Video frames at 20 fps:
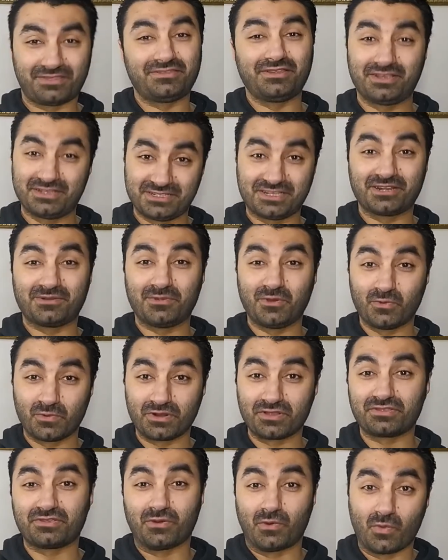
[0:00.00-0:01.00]
I think it's gonna be
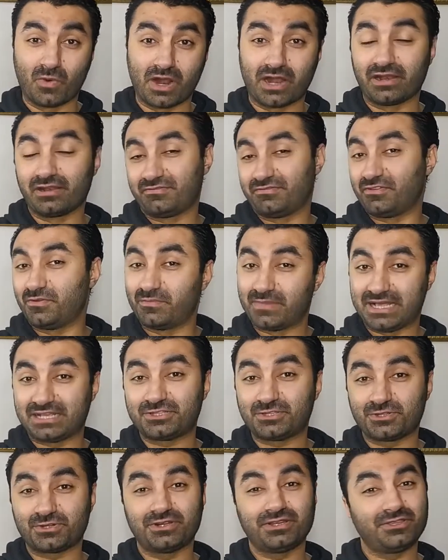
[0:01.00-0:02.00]
worth your while. If you
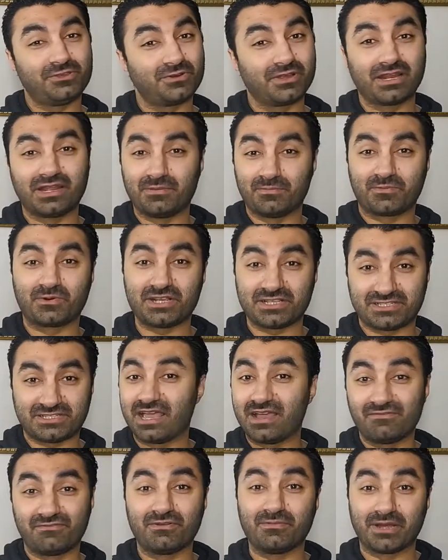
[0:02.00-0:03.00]
master it, you're gonna impress
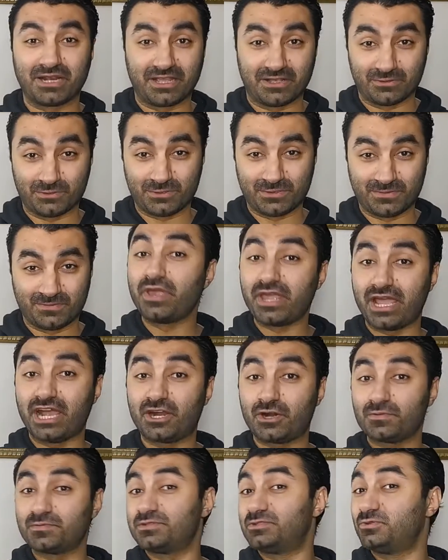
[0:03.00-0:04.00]
everybody else. We
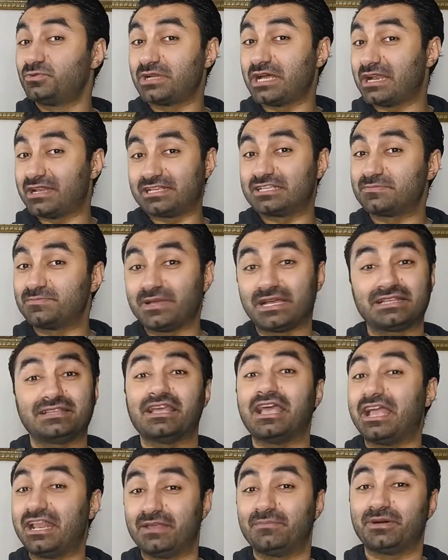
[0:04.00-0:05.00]
Arabs do not expect
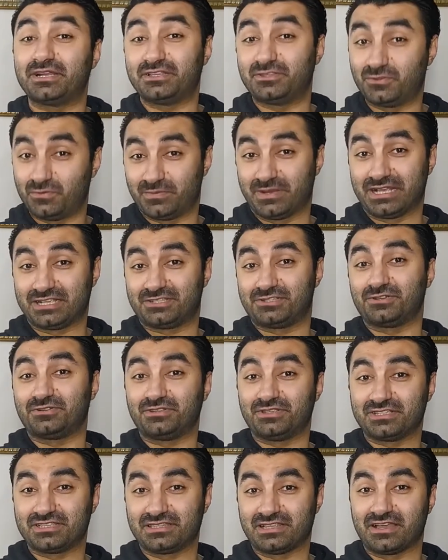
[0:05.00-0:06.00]
anybody to master
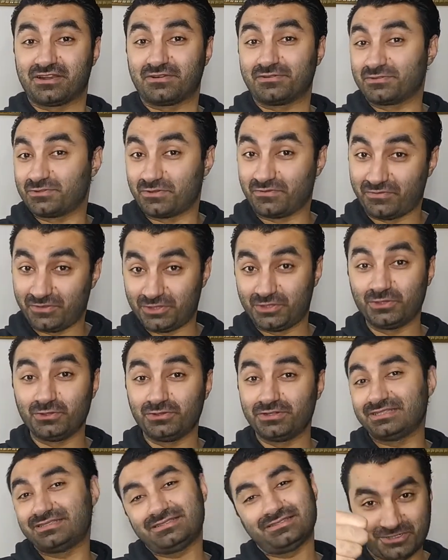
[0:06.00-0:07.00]
this letter, so if you do
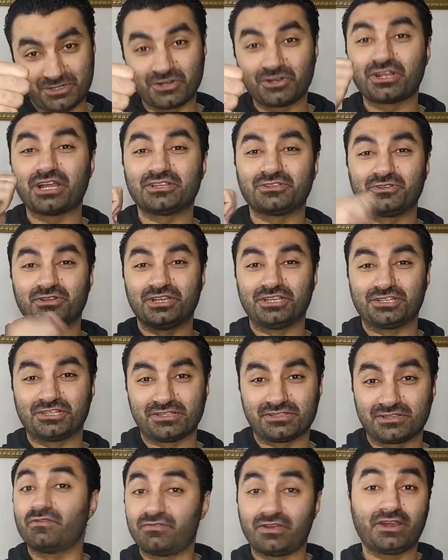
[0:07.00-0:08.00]
it,
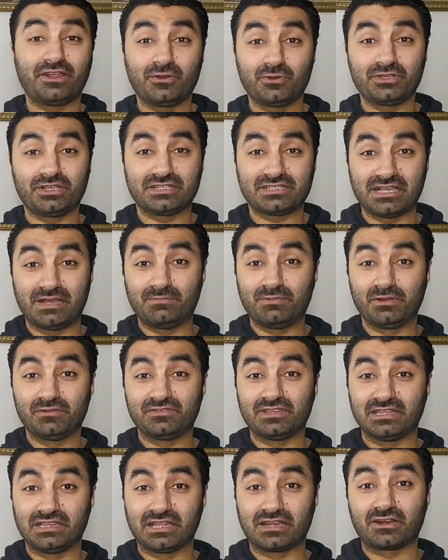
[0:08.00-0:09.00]
congratulations. So a very good example of
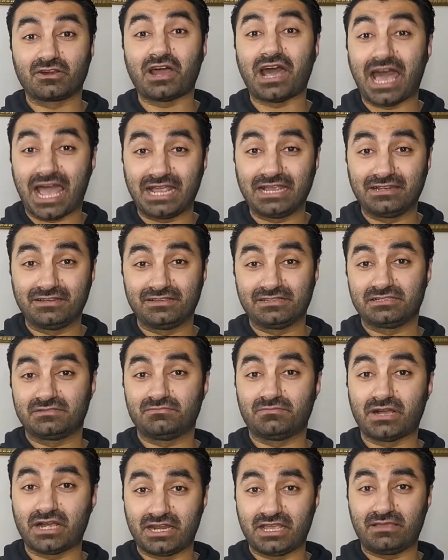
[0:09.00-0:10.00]
the letter ayn is
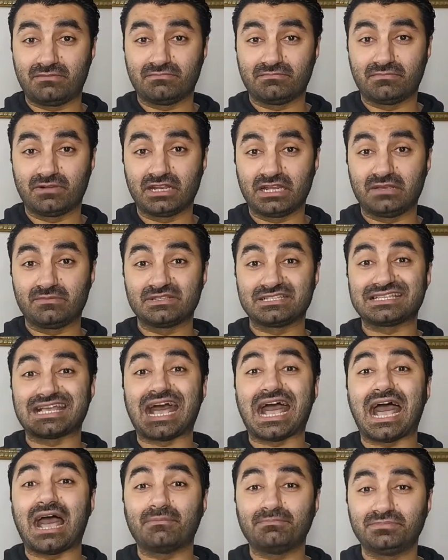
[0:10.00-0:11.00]
my name. My name is
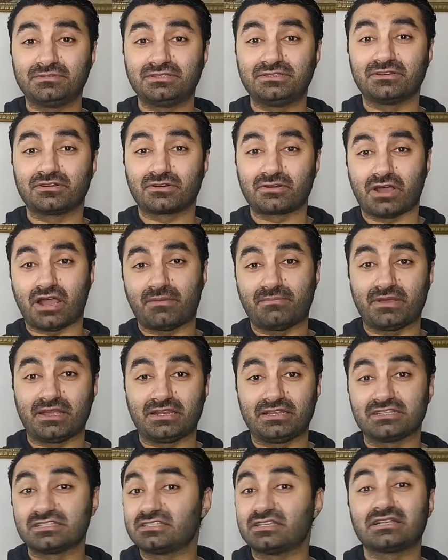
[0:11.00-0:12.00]
Abdurrahman.
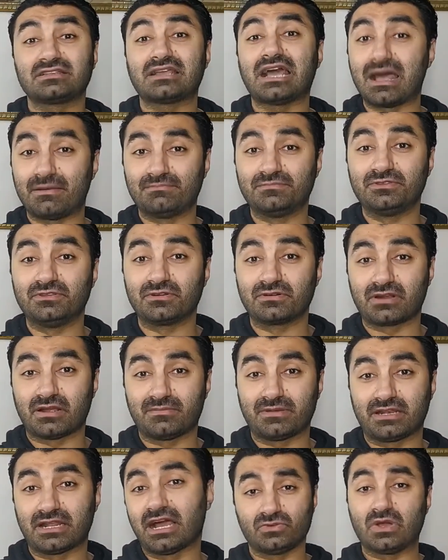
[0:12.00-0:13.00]
It's not
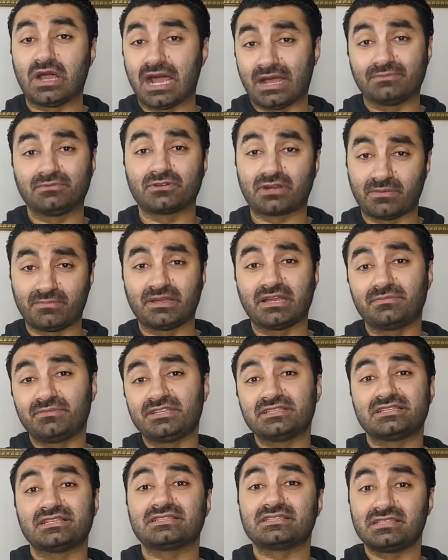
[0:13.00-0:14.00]
Abdurrahman. So Abdurrahman
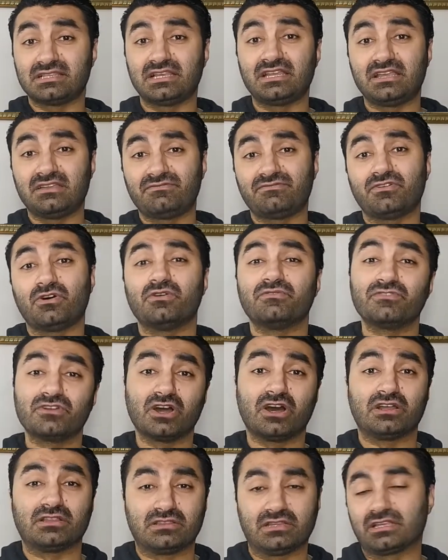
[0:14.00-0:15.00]
means the slave of
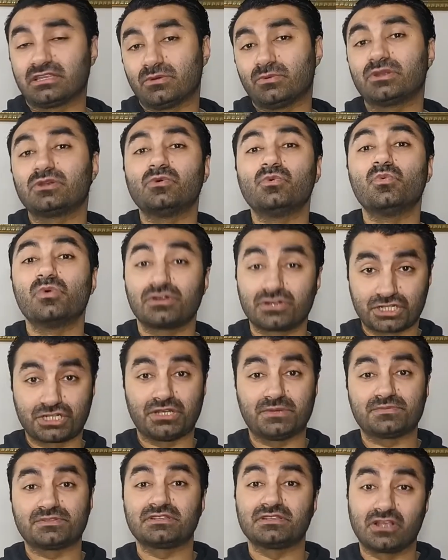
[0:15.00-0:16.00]
God, like the one who
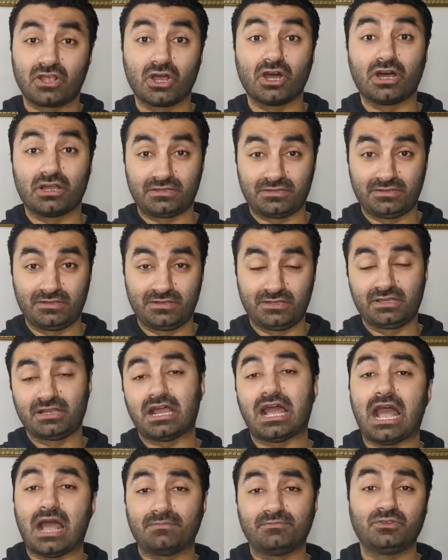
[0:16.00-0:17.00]
worships God.
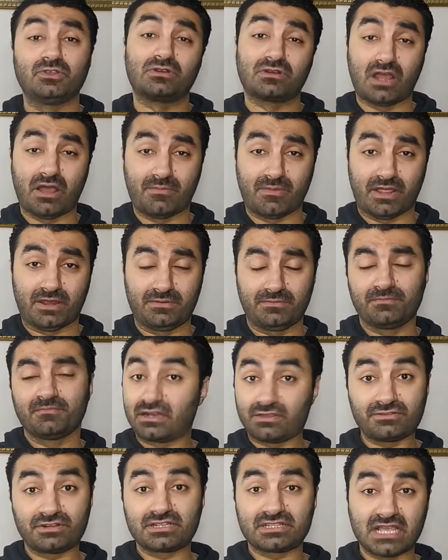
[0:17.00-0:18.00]
Abdurrahman.
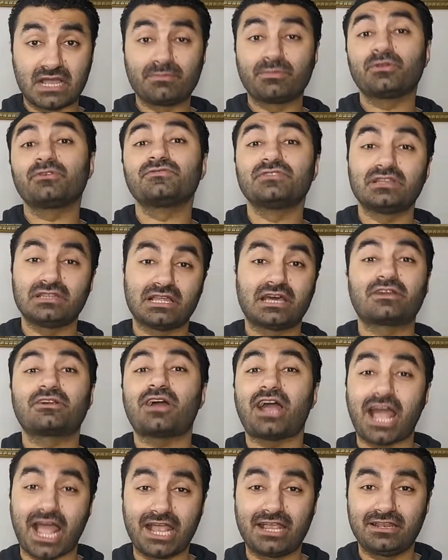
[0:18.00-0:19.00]
Another example of the letter
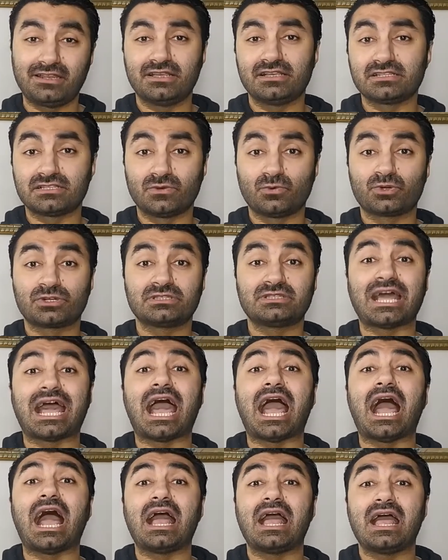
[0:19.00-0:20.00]
ayn is the word
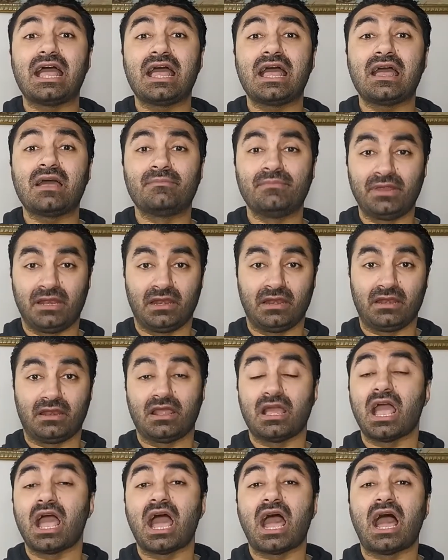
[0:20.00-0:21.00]
amil.
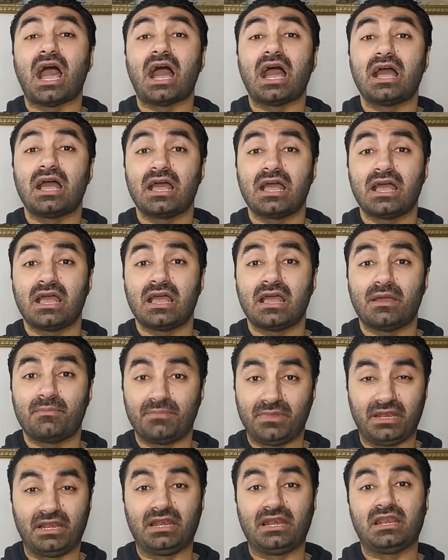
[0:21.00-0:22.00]

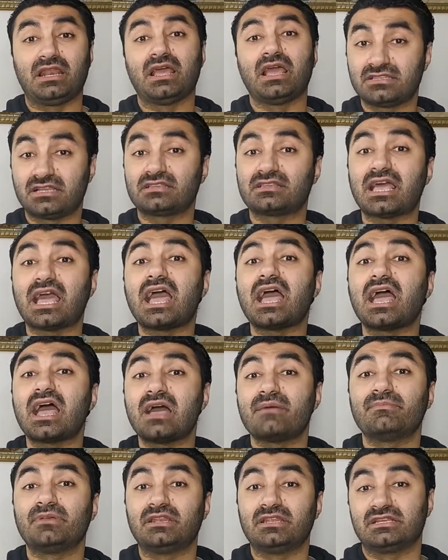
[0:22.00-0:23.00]
Amil. It's not
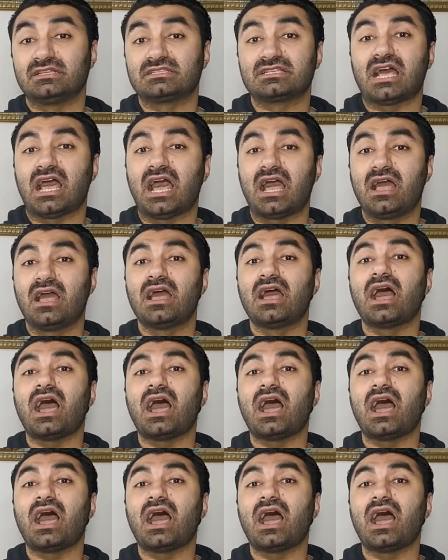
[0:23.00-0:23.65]
amil, it's a.